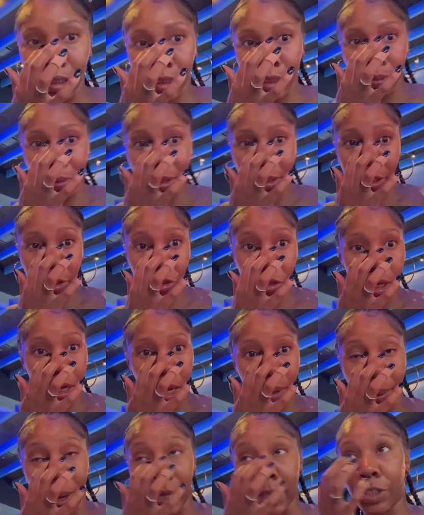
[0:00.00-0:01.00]
just wants to drink
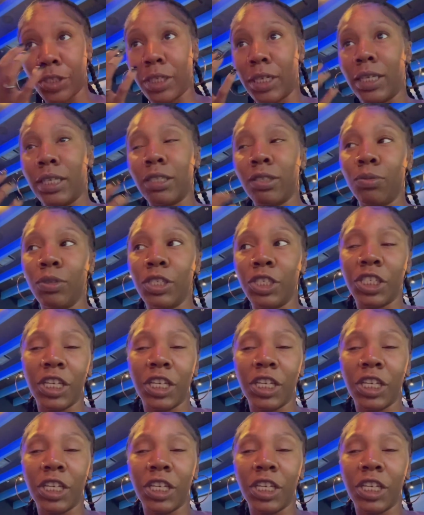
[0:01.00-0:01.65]
up our drinks, which